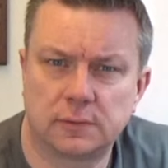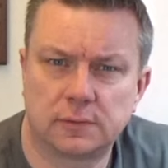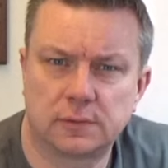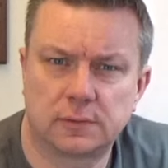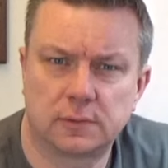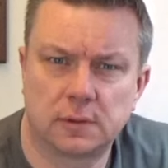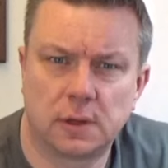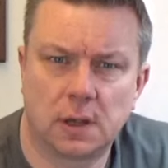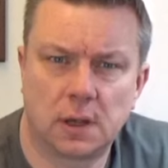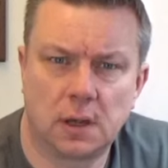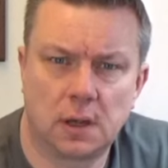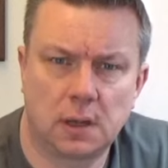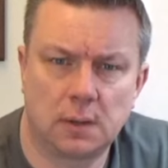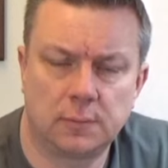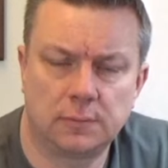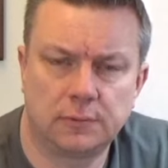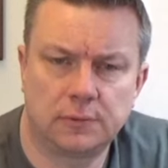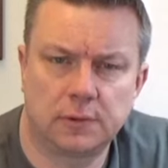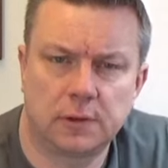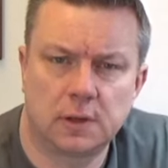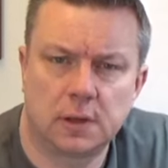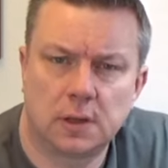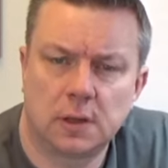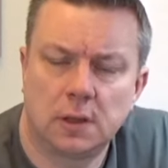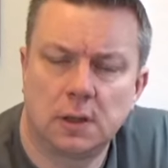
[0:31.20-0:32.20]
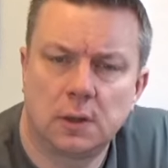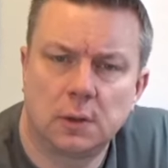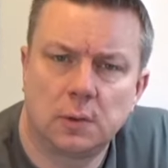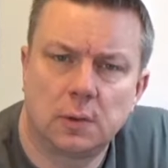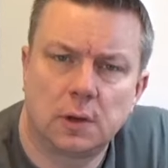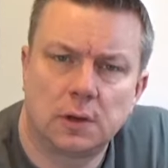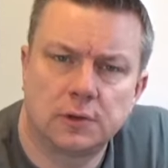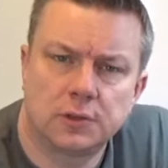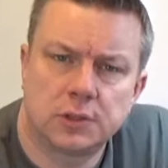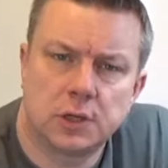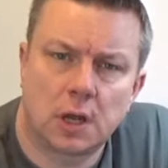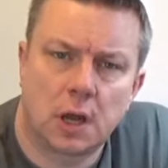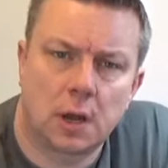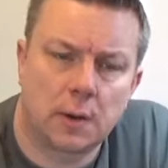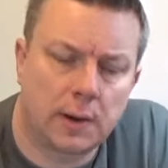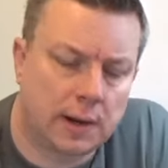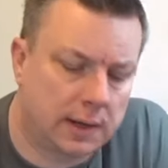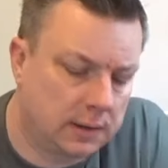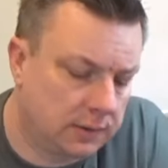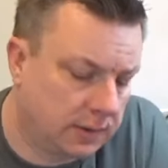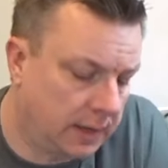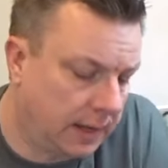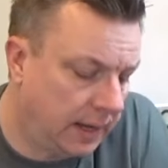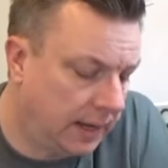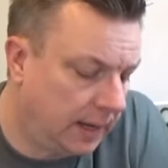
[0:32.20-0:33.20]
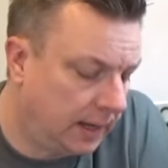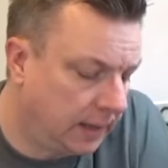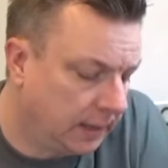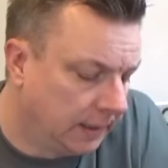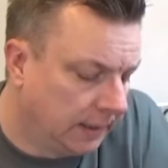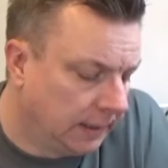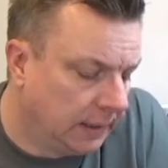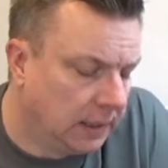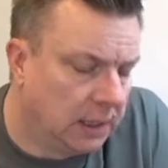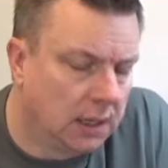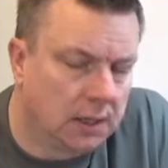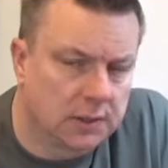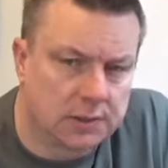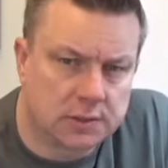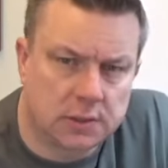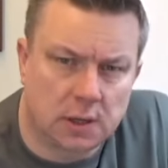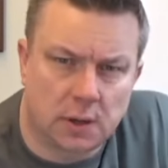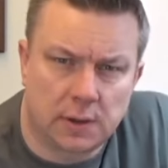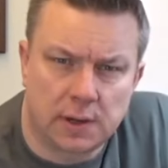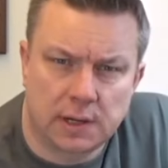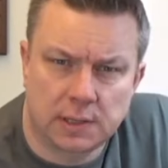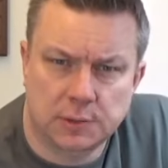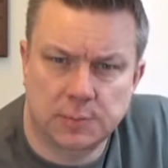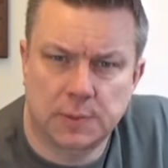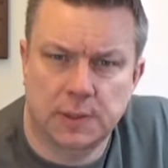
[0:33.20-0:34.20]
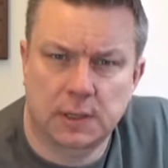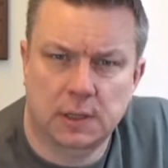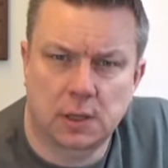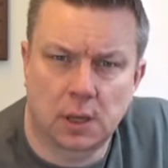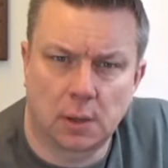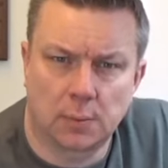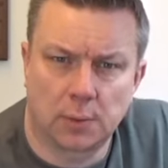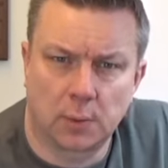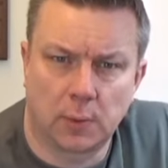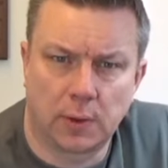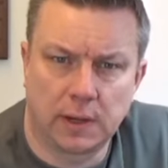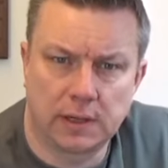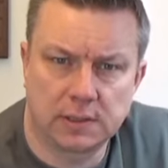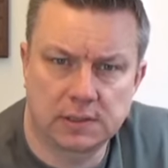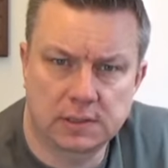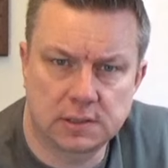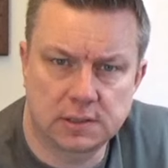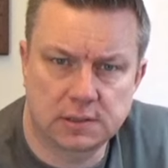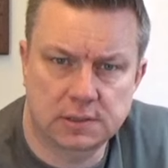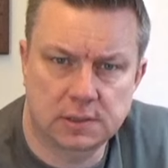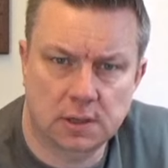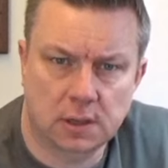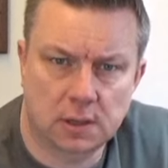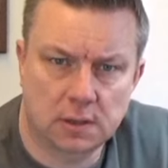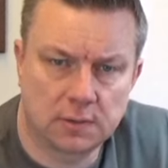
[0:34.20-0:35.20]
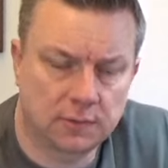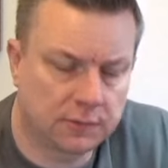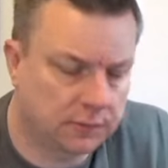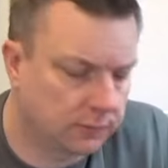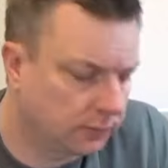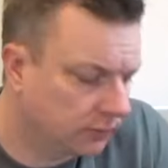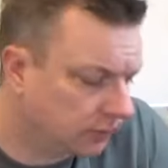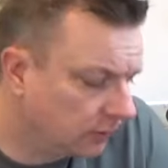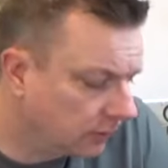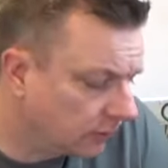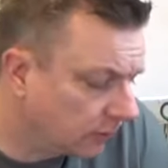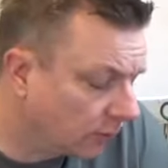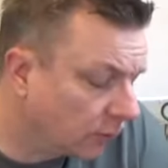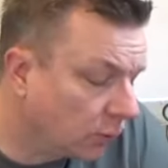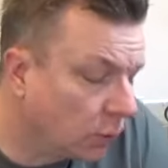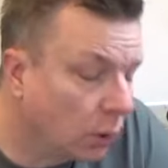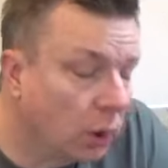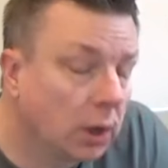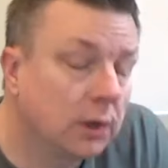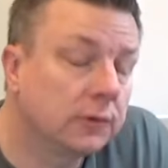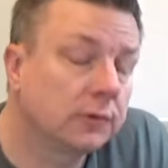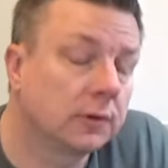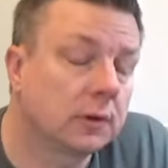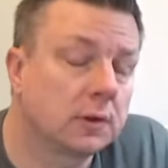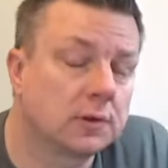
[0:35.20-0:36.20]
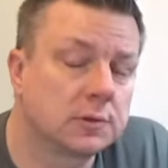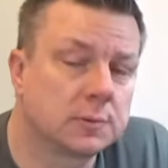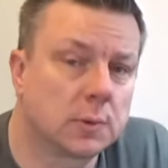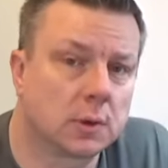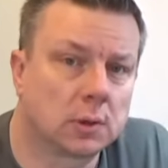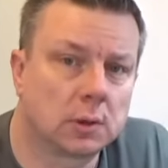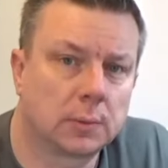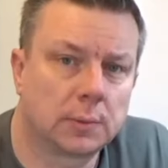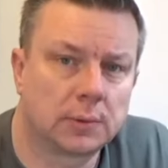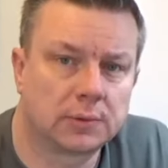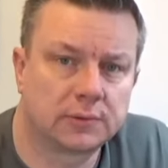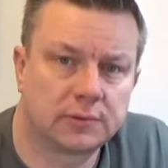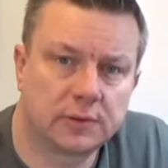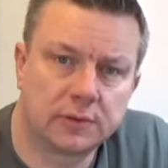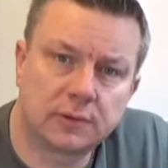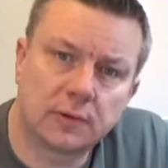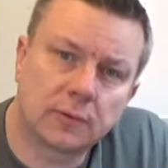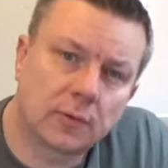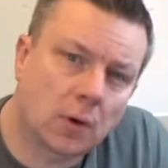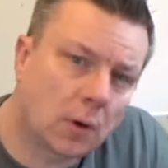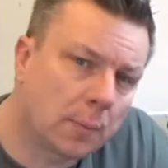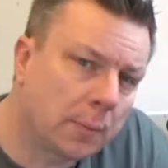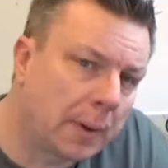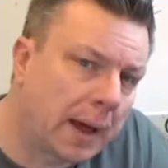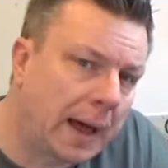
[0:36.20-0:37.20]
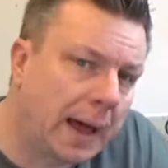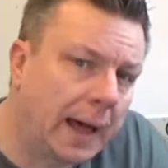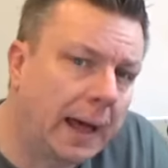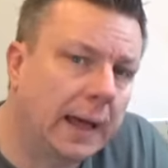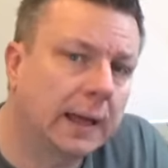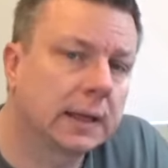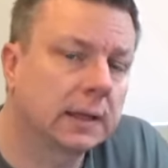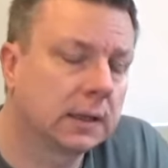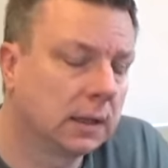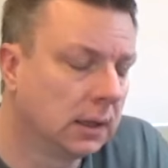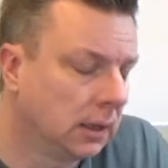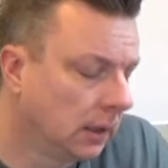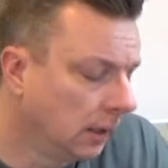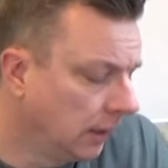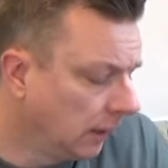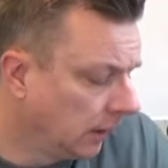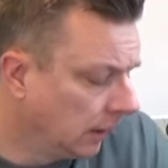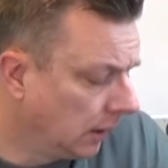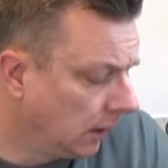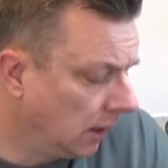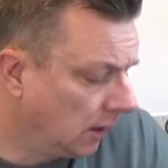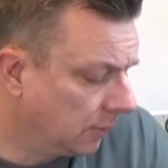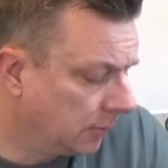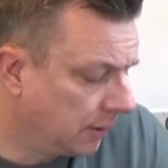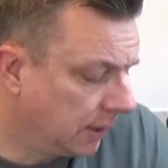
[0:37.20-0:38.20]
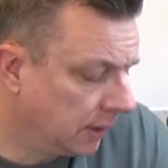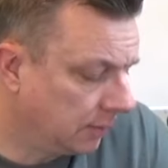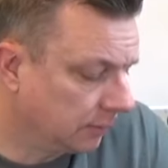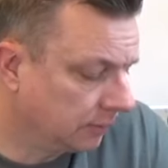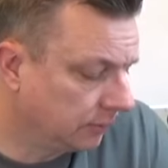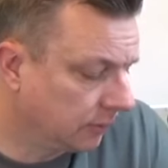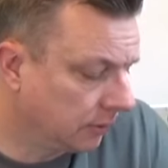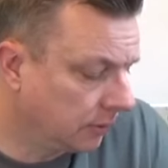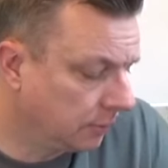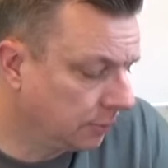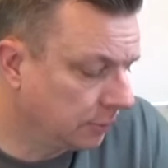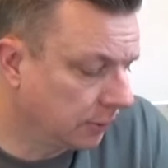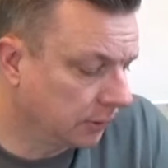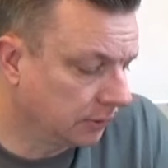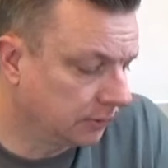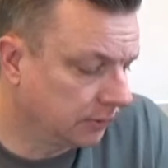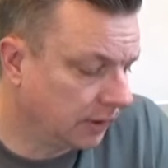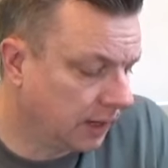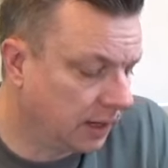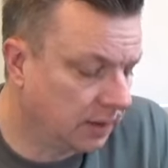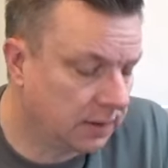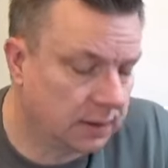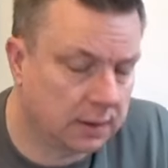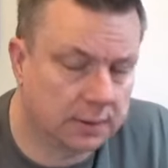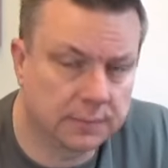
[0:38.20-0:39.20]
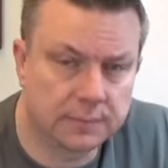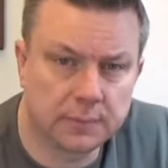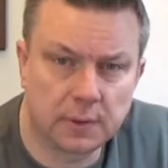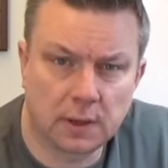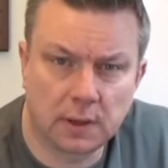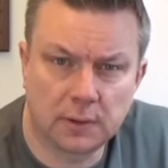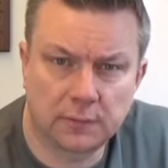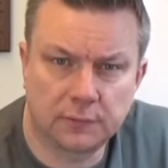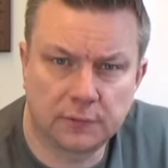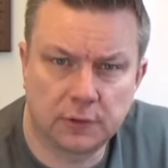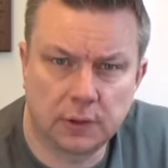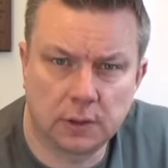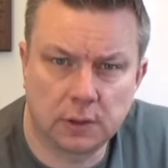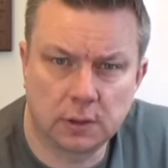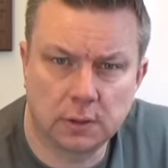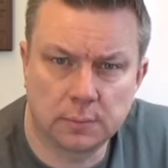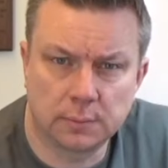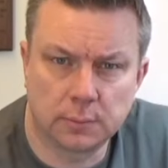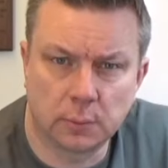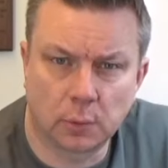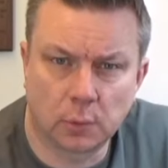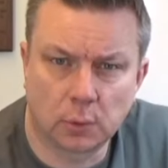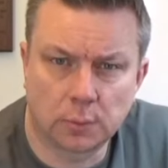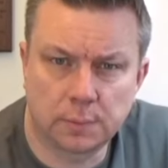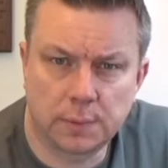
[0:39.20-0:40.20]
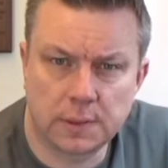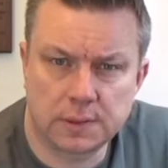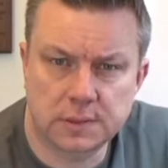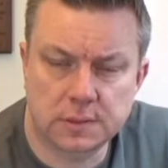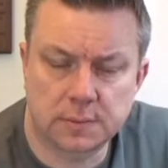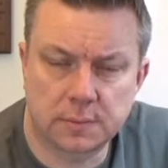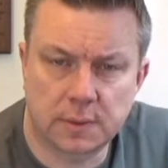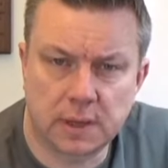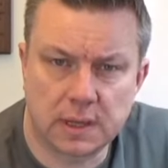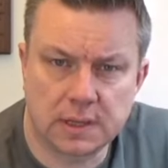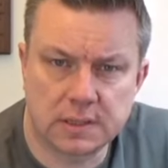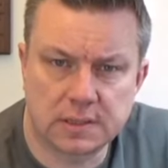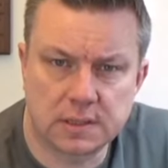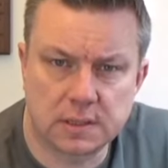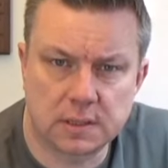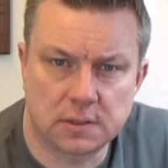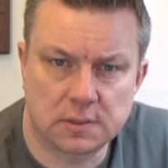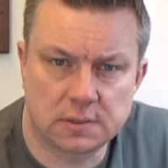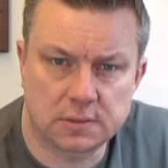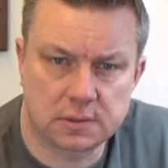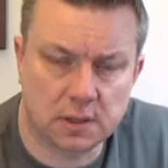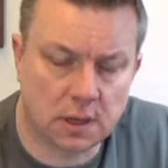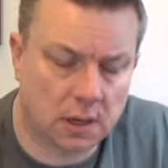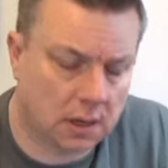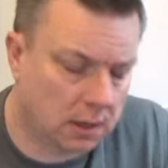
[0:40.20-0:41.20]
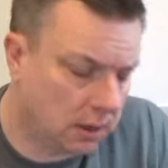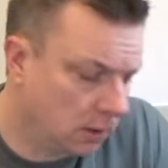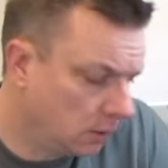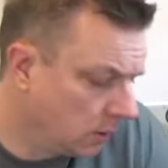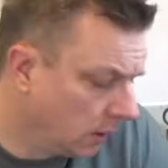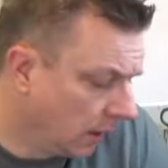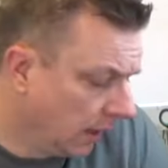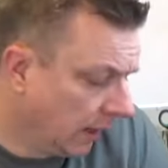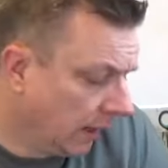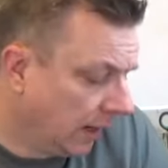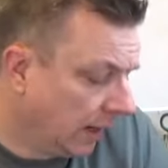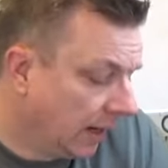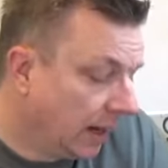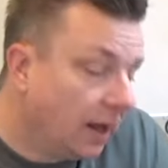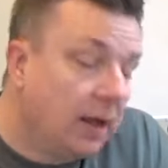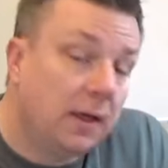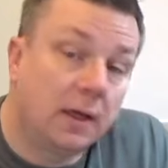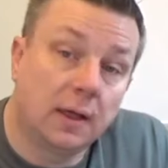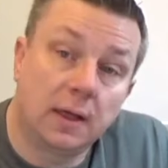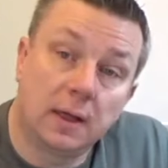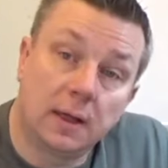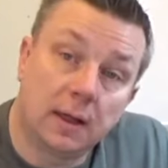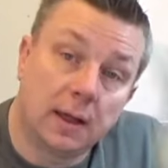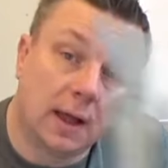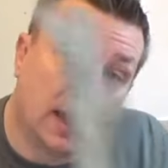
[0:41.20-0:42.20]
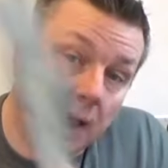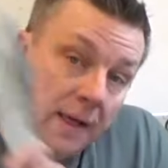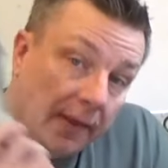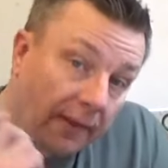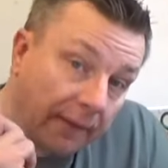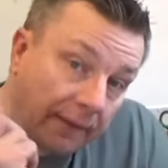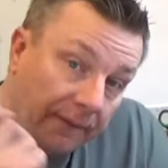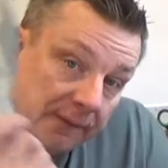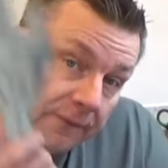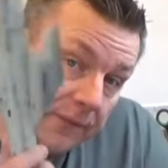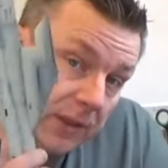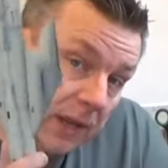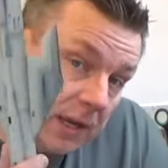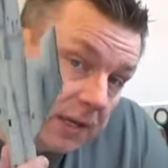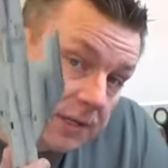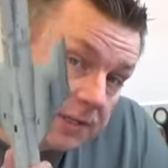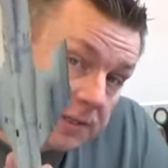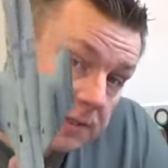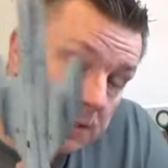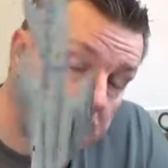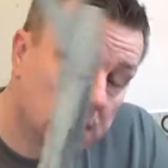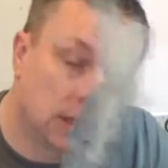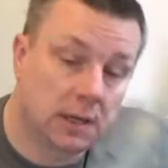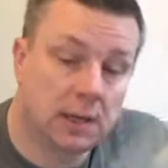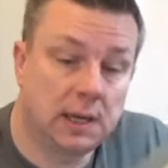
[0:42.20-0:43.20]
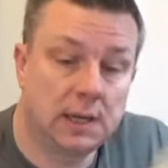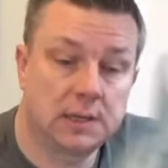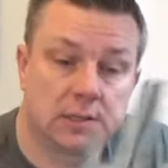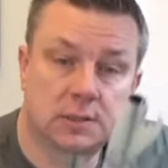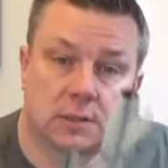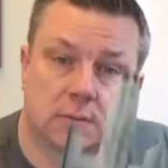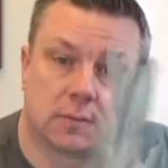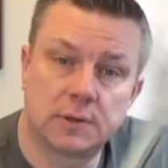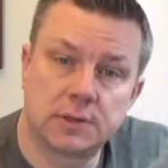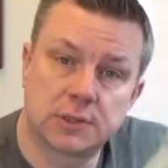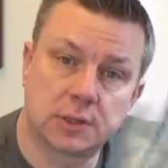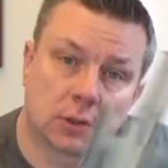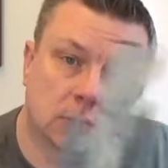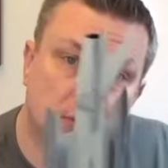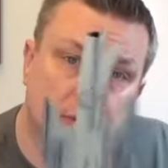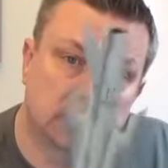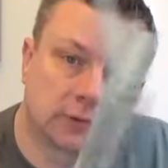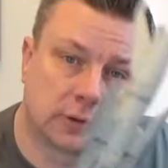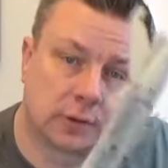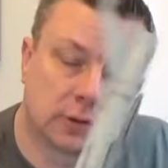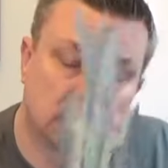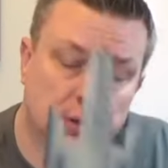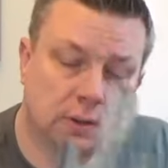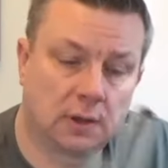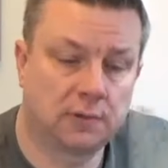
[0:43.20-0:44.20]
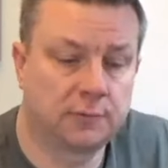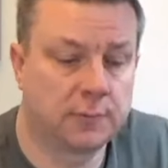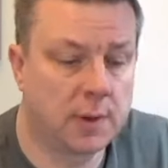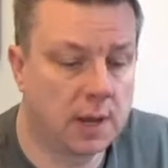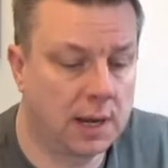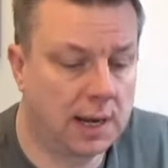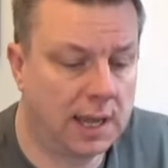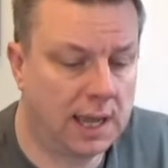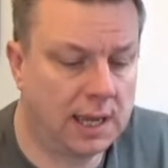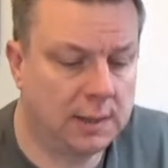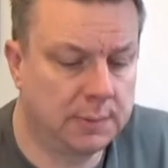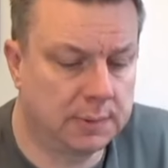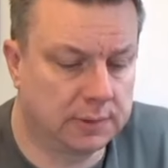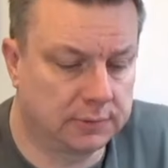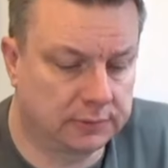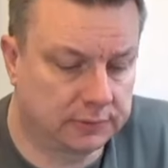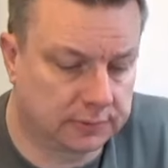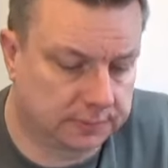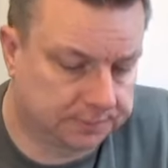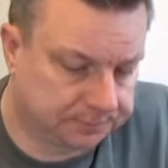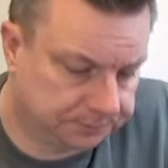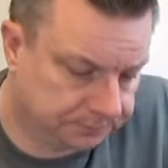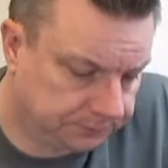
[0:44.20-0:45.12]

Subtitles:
to do a show out there. So it has been a couple of weeks since I've worked on this model, but since I've got back I've been able to put together a few more bits and pieces. So this is the result of my labours.